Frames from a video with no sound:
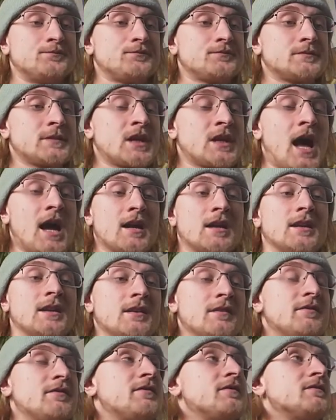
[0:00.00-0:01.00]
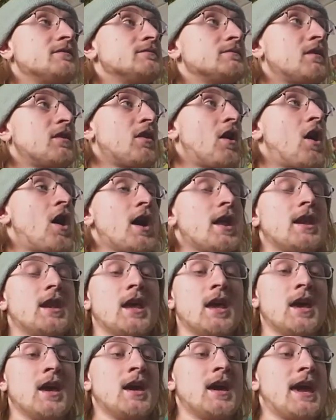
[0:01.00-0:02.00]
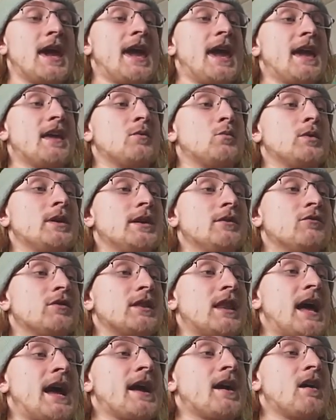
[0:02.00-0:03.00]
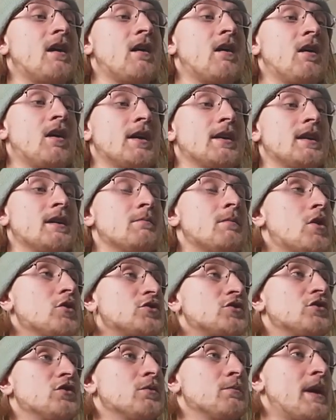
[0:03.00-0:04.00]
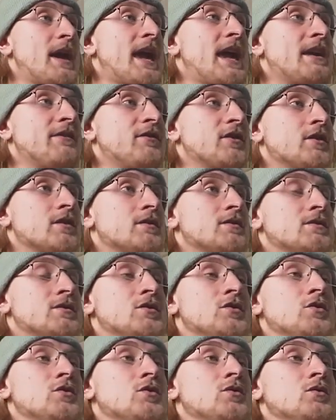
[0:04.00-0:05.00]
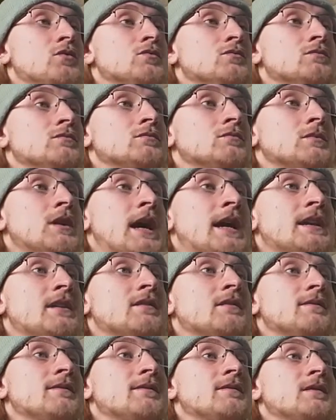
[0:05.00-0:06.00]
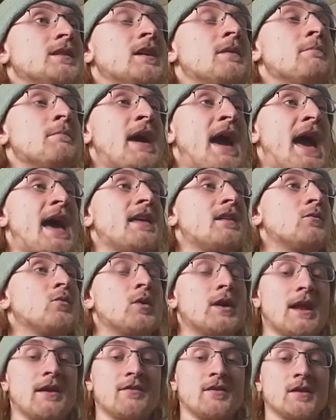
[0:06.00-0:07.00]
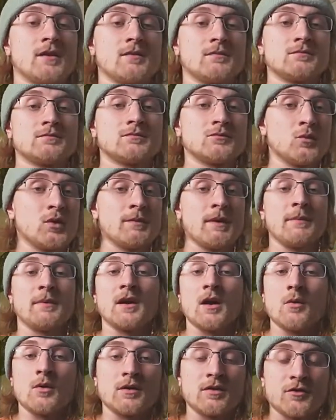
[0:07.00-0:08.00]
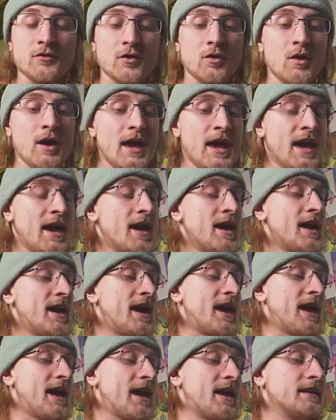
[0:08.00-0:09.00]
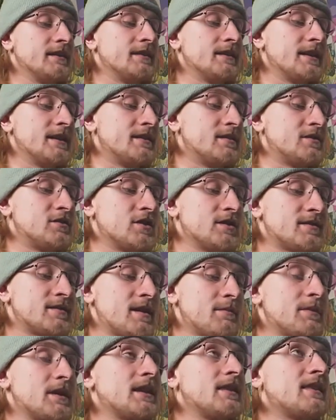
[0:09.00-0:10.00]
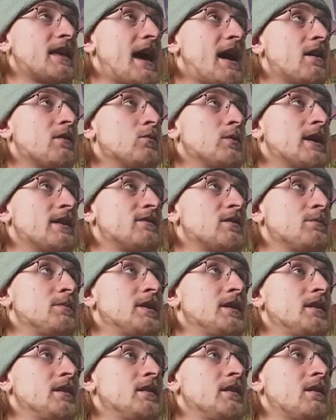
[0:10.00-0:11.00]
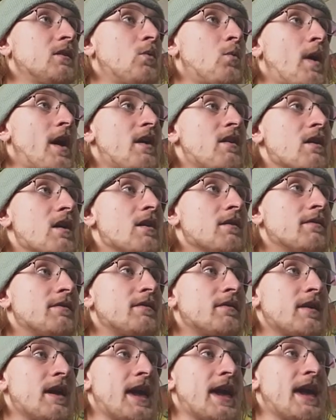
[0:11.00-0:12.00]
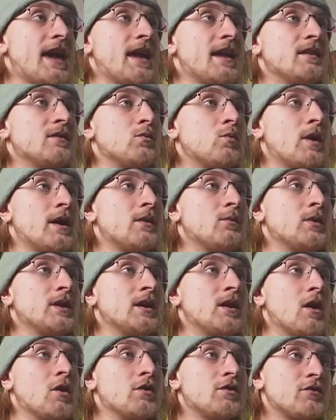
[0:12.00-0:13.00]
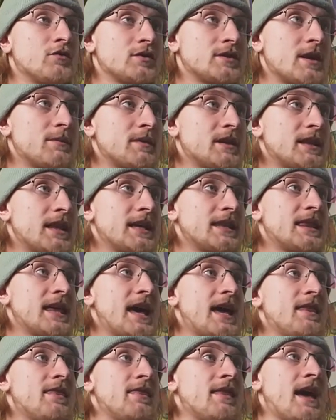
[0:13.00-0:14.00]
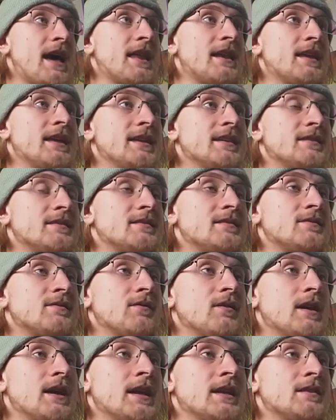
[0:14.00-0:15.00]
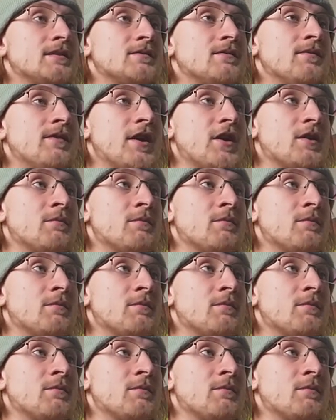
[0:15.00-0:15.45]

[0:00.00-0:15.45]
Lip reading: cognitive thought, and we rely on emotional behavior to kind of combat whatever we may be going through. And it's just something that we have to be aware of. And when we go through something like that, it's very